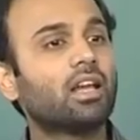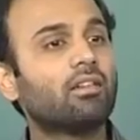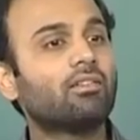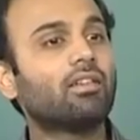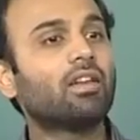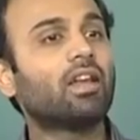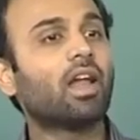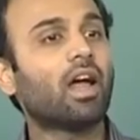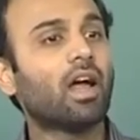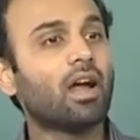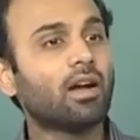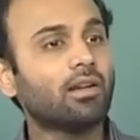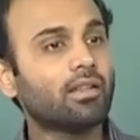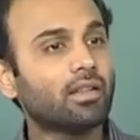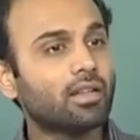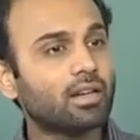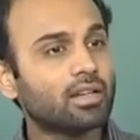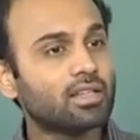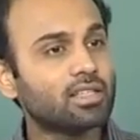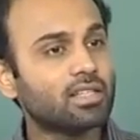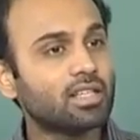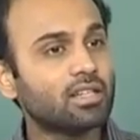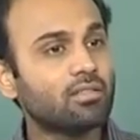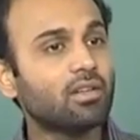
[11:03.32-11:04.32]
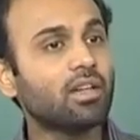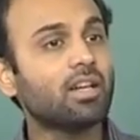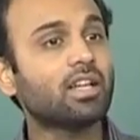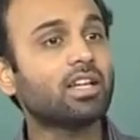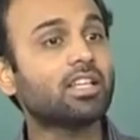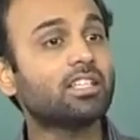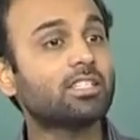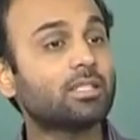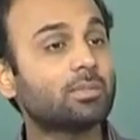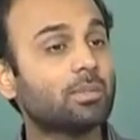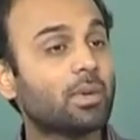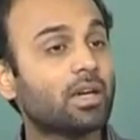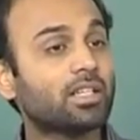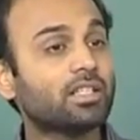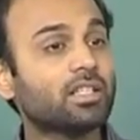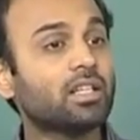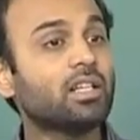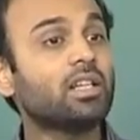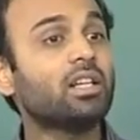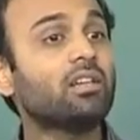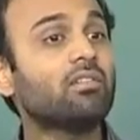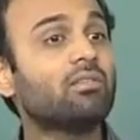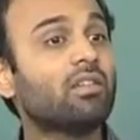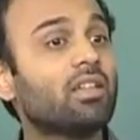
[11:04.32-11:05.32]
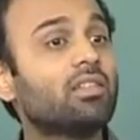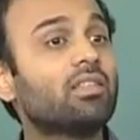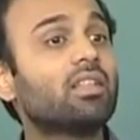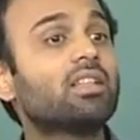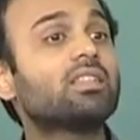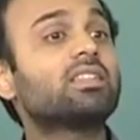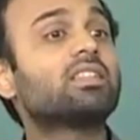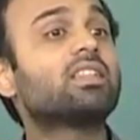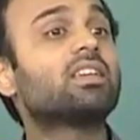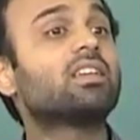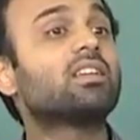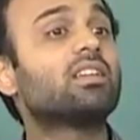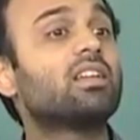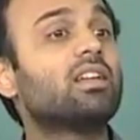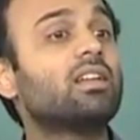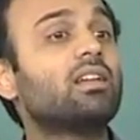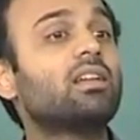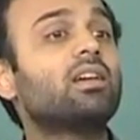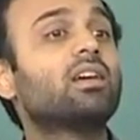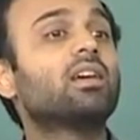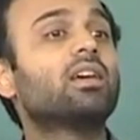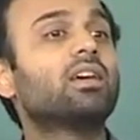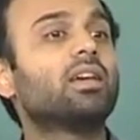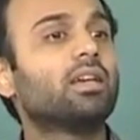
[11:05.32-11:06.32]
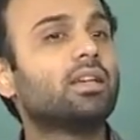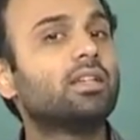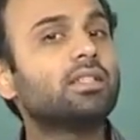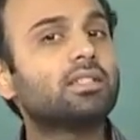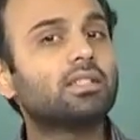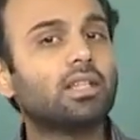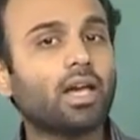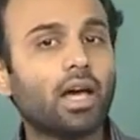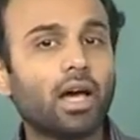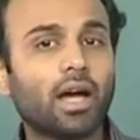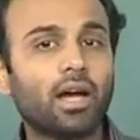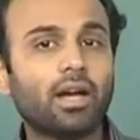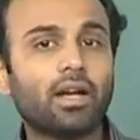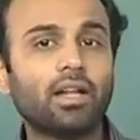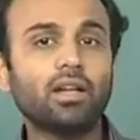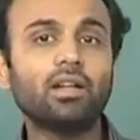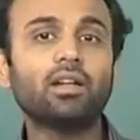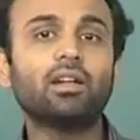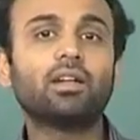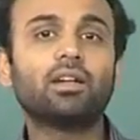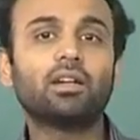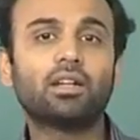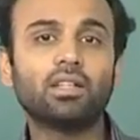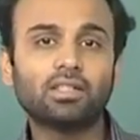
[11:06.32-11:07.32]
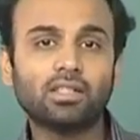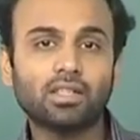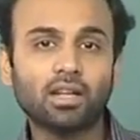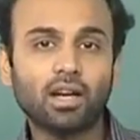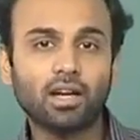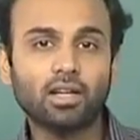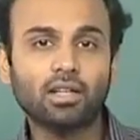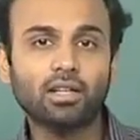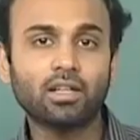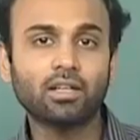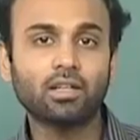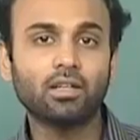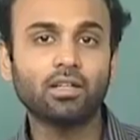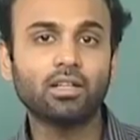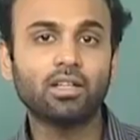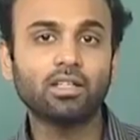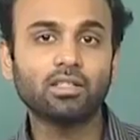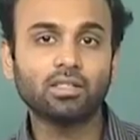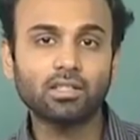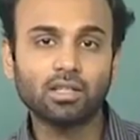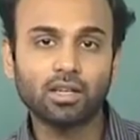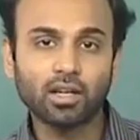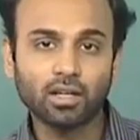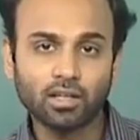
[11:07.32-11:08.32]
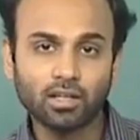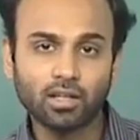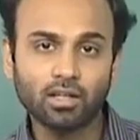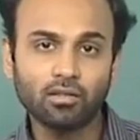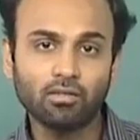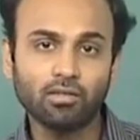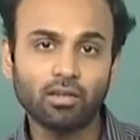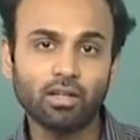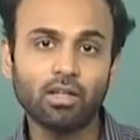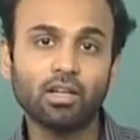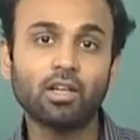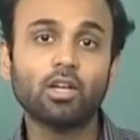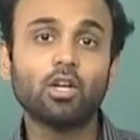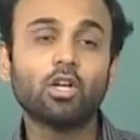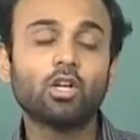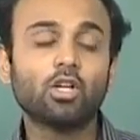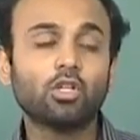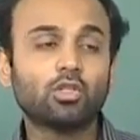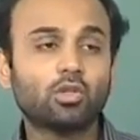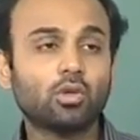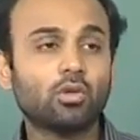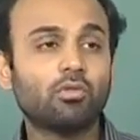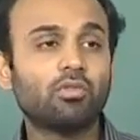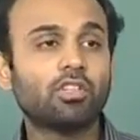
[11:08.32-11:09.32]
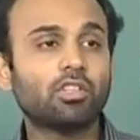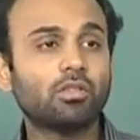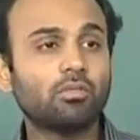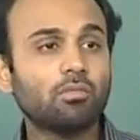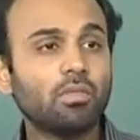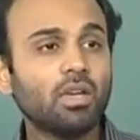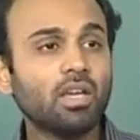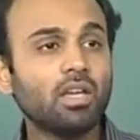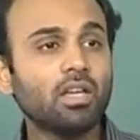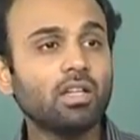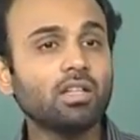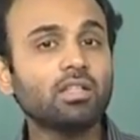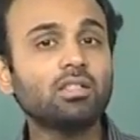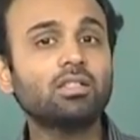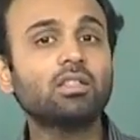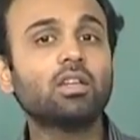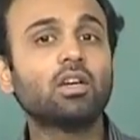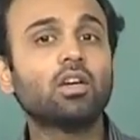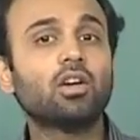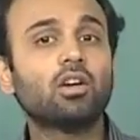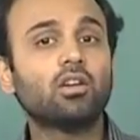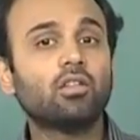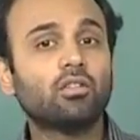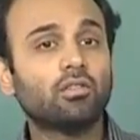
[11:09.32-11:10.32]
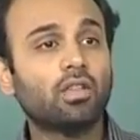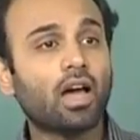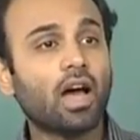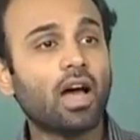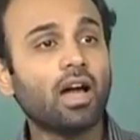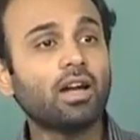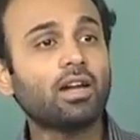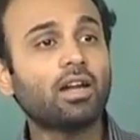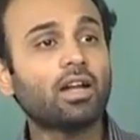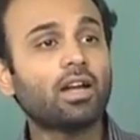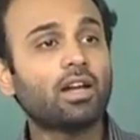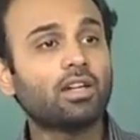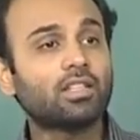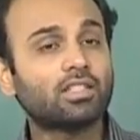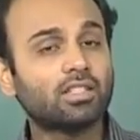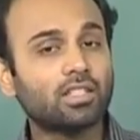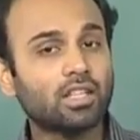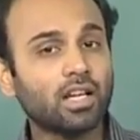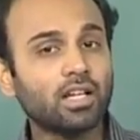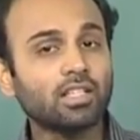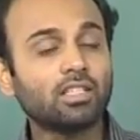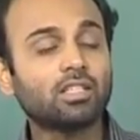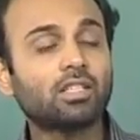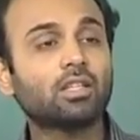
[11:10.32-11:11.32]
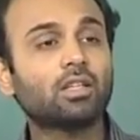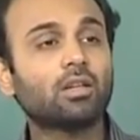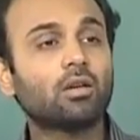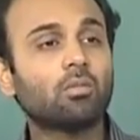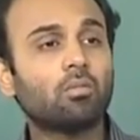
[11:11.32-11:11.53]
level at the receiver, especially when the signal is adding destructively. So, which means that at such